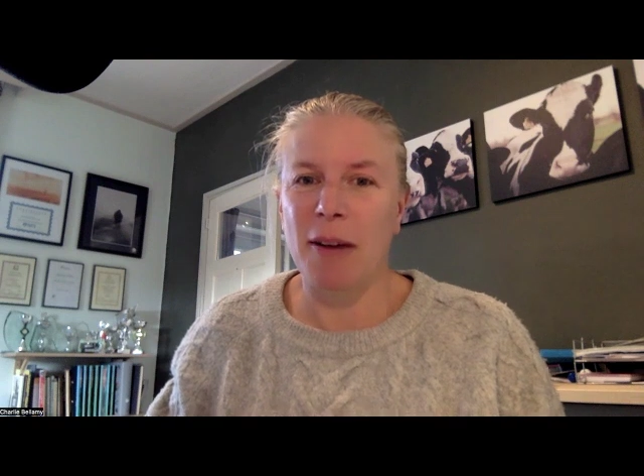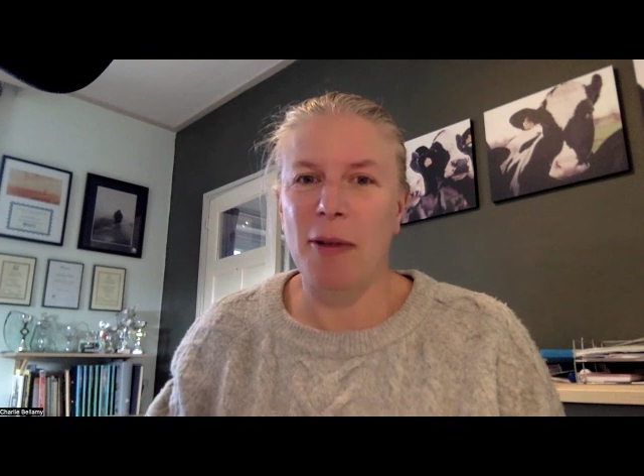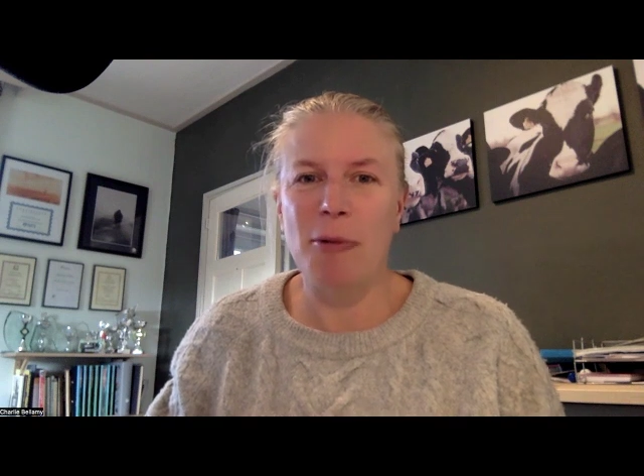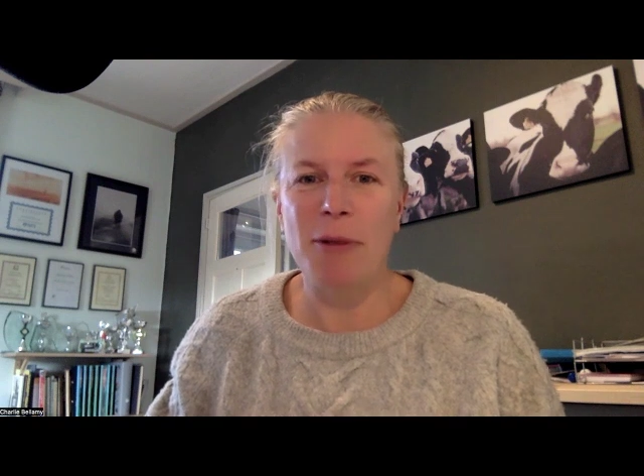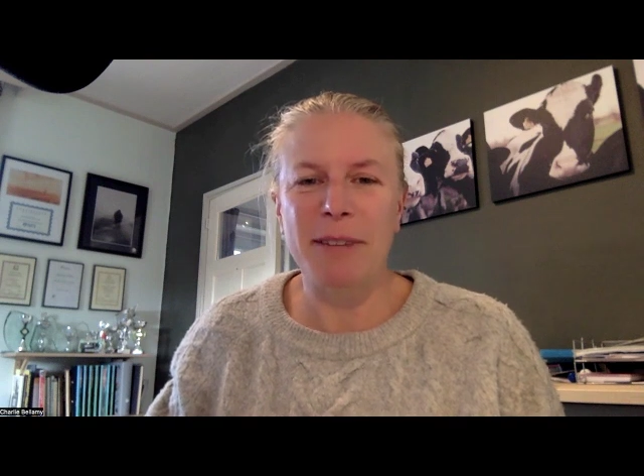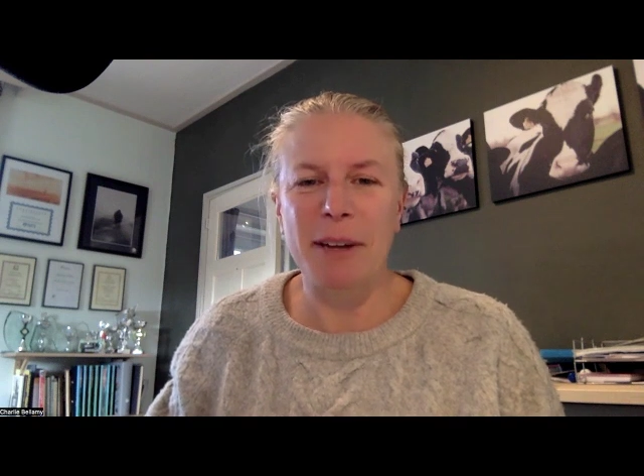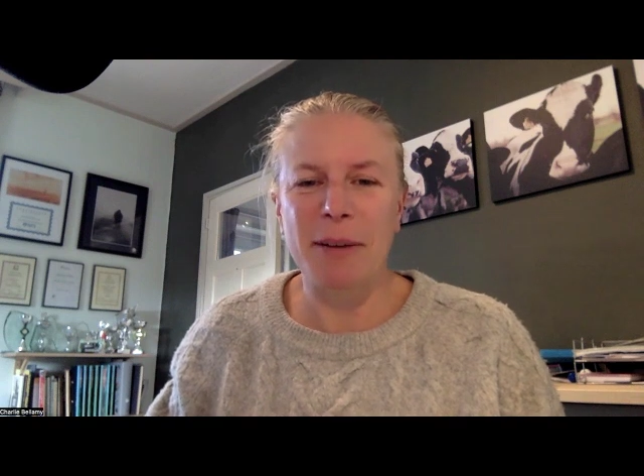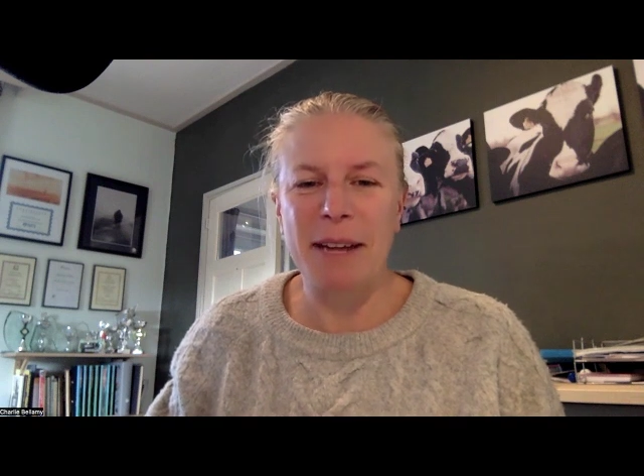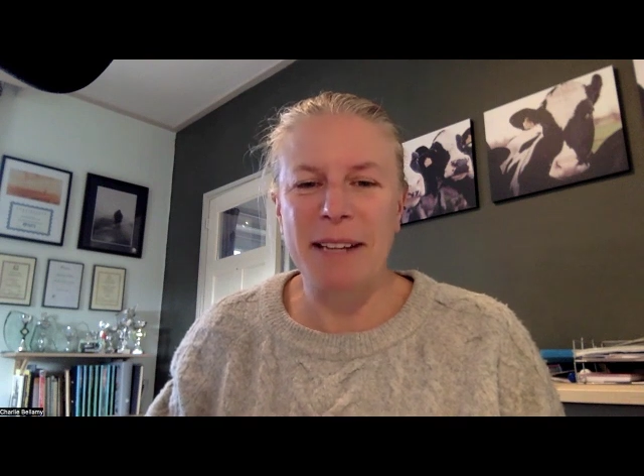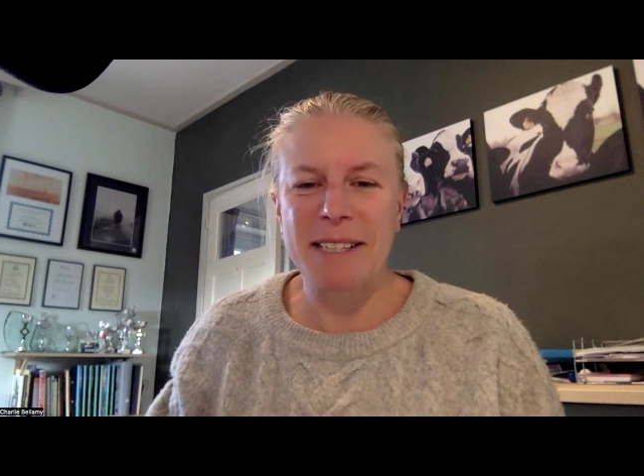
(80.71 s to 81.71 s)
all of
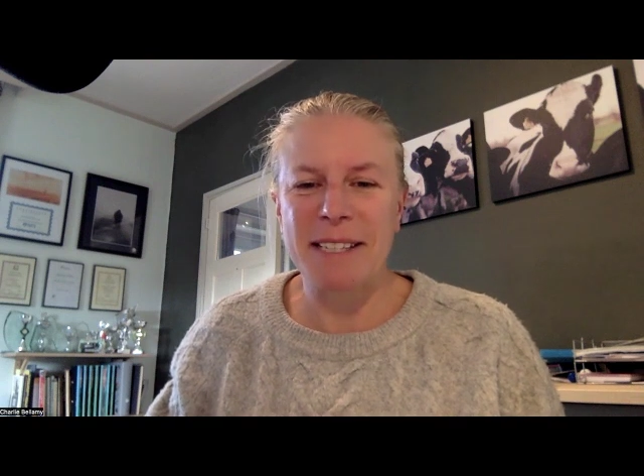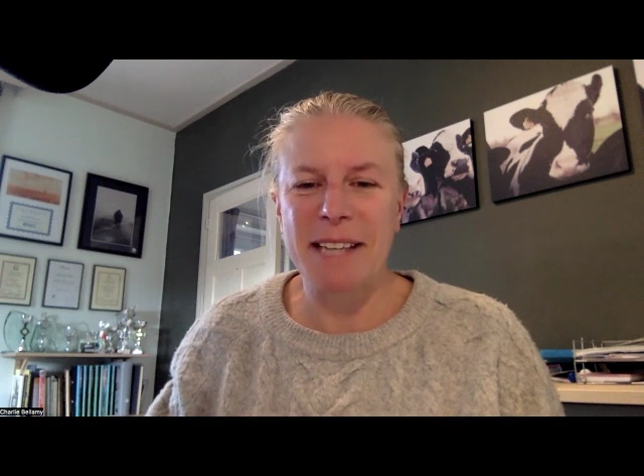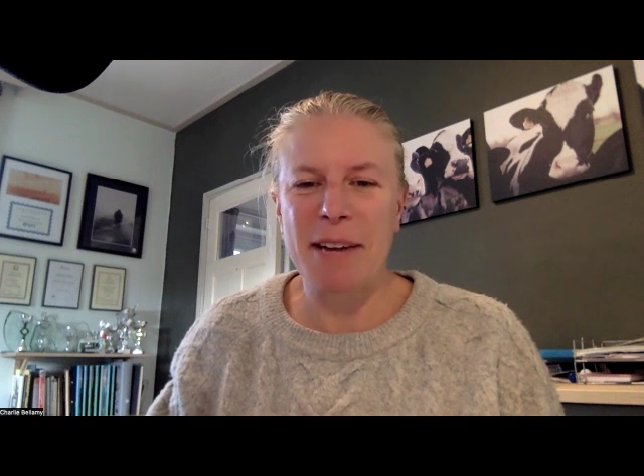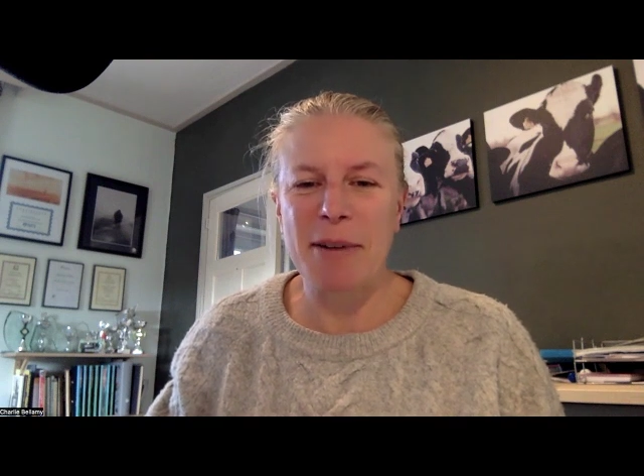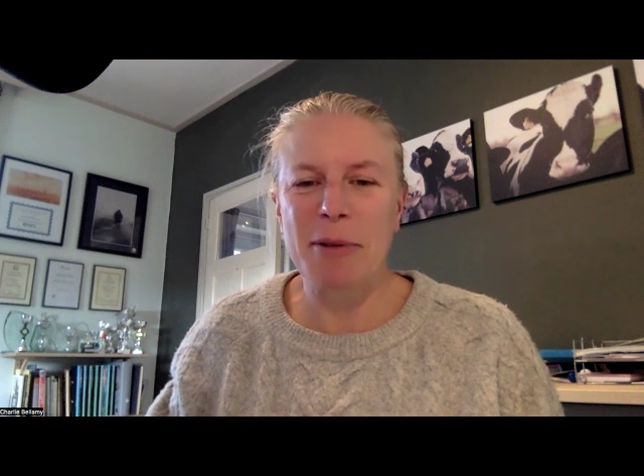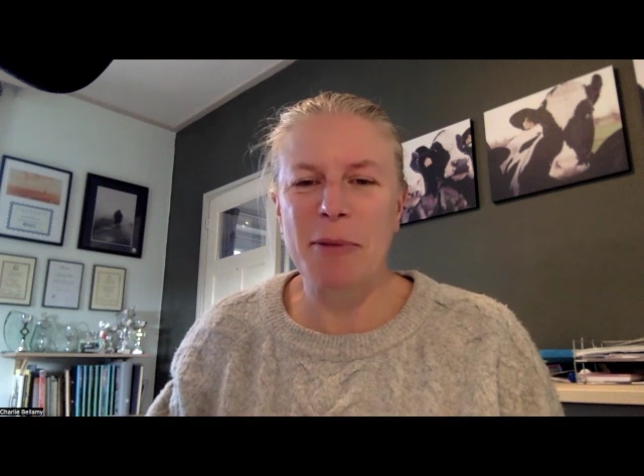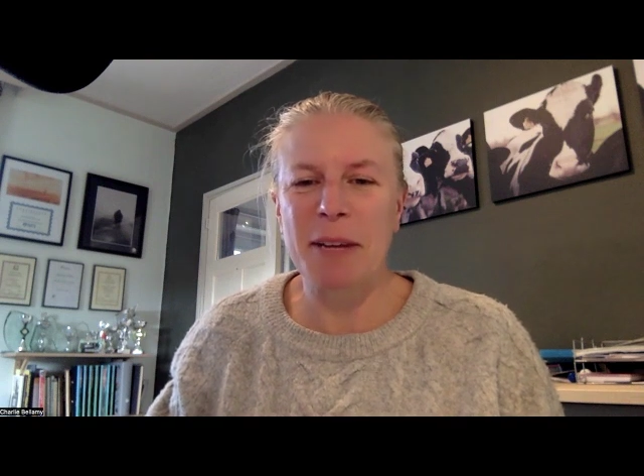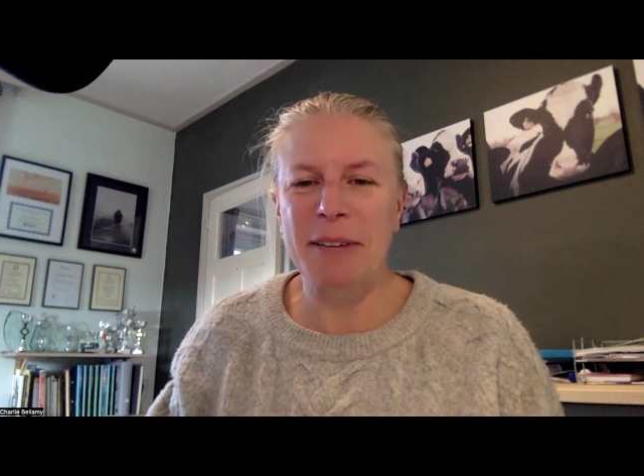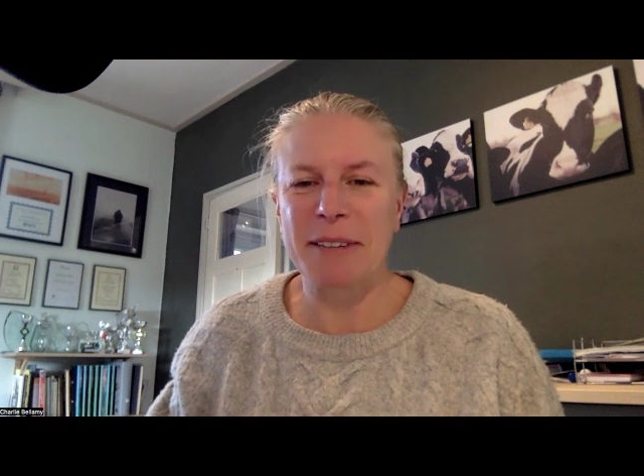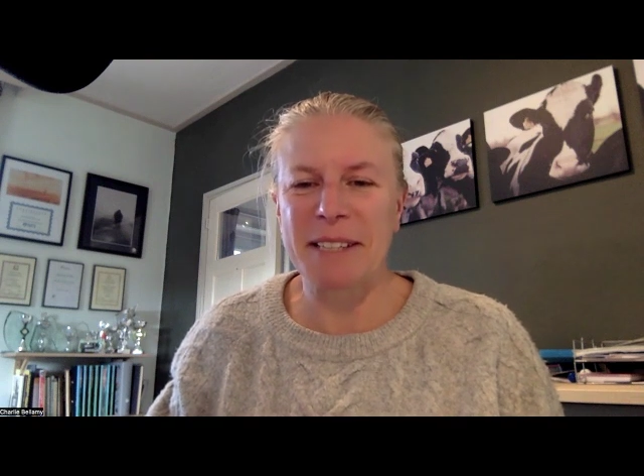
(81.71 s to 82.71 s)
you. Let's see who the
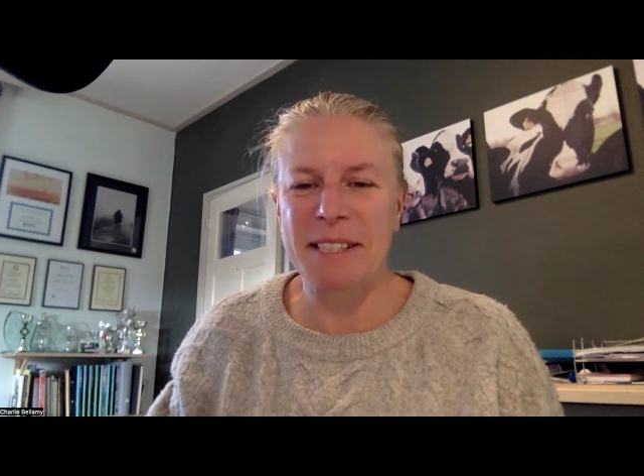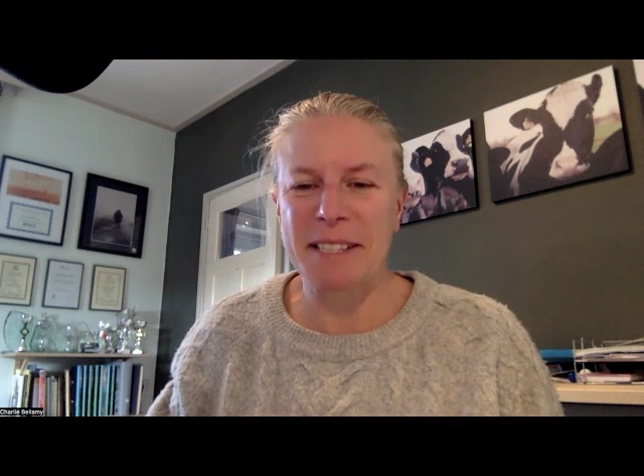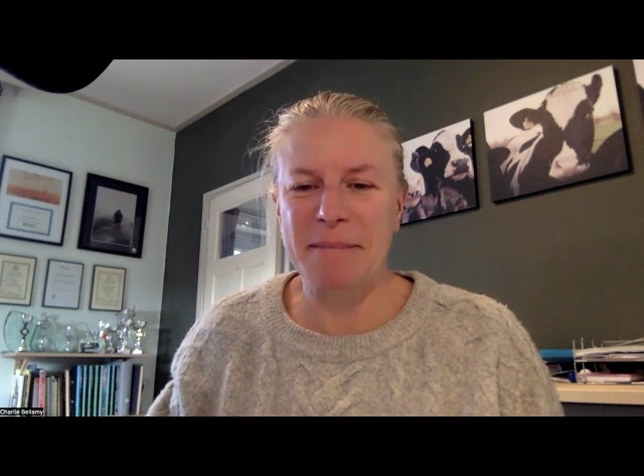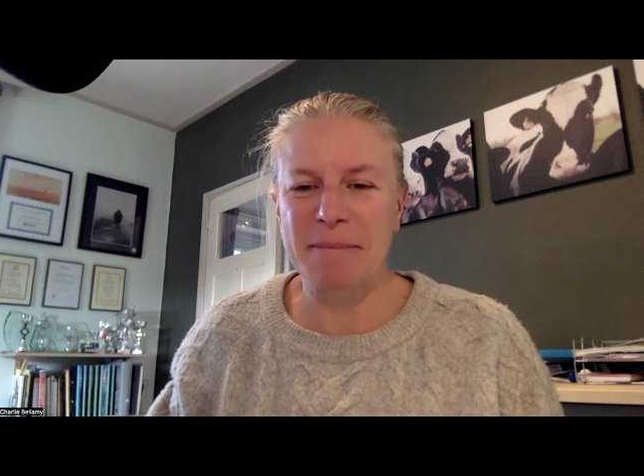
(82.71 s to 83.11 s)
winner is.